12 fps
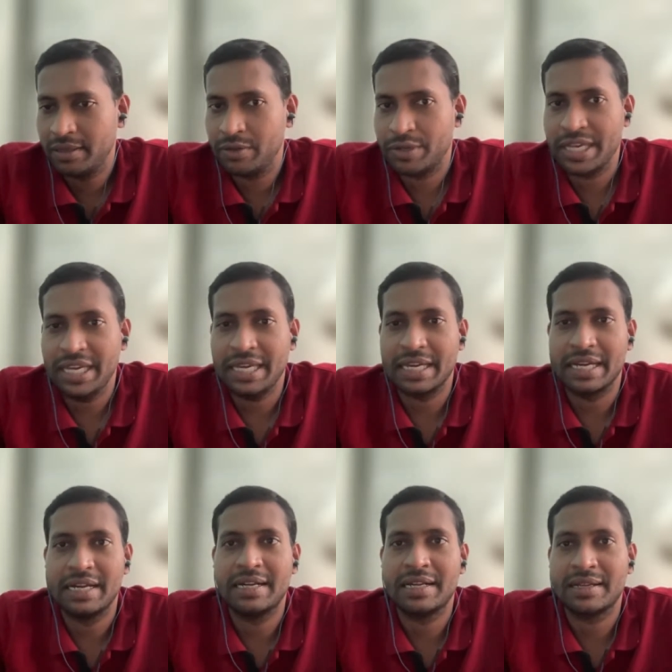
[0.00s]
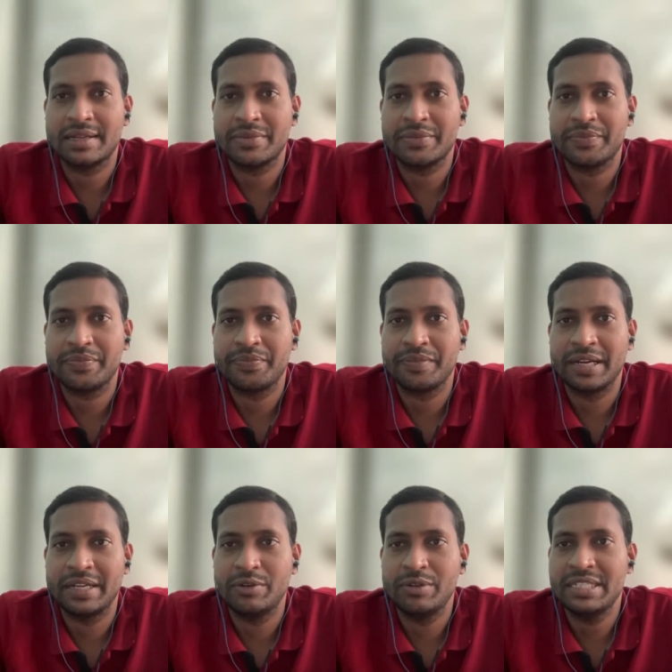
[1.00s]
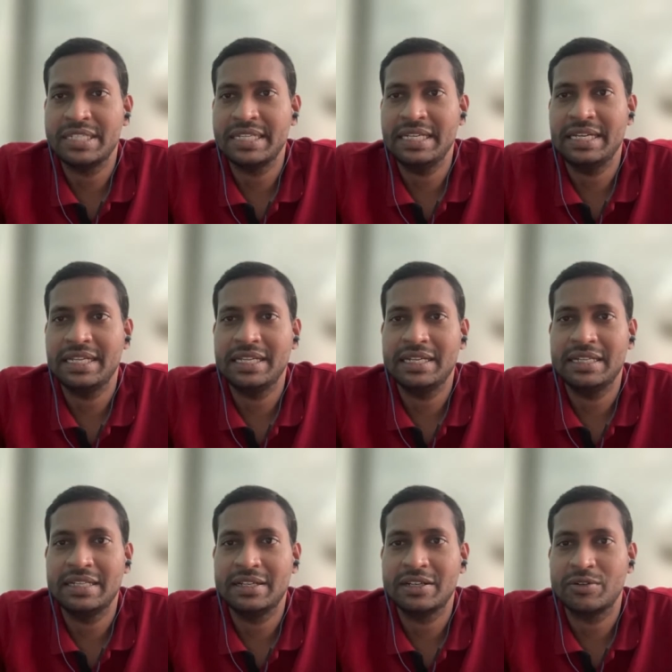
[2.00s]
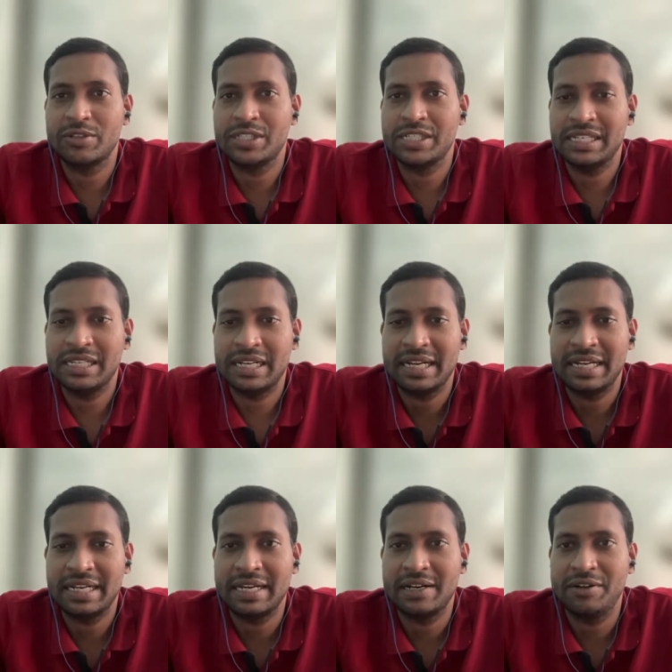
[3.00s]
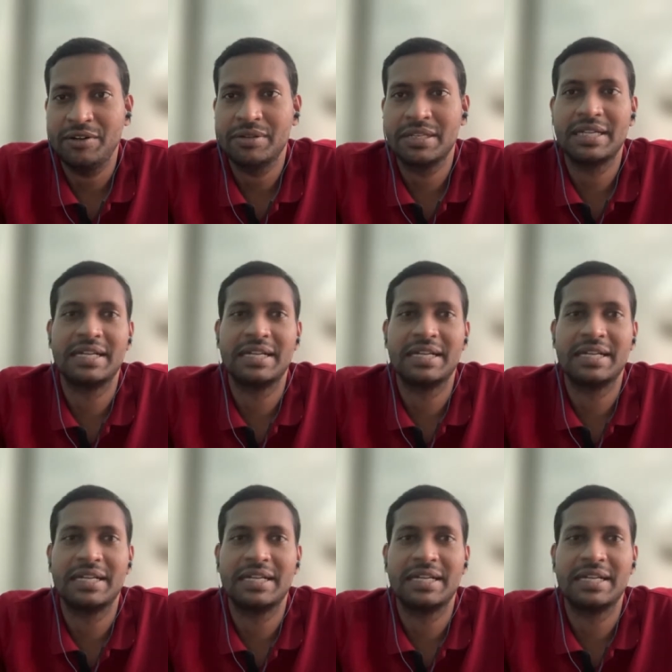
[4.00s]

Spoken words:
Okay, I don't see any other question right now.